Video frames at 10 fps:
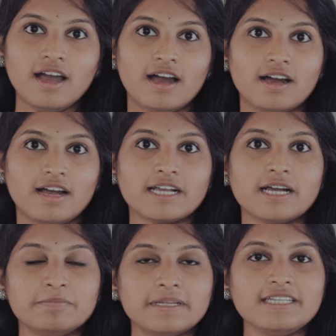a
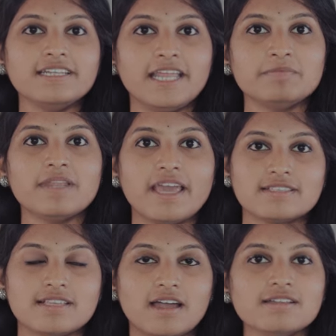company named
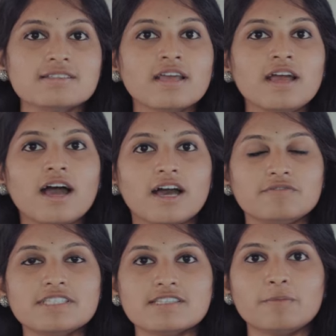XRs,
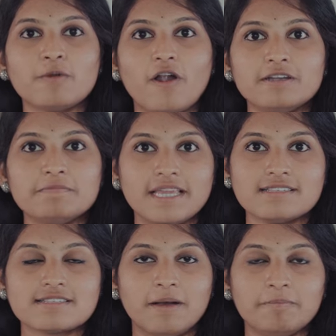which is a
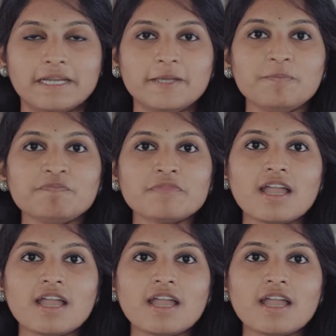product-based company.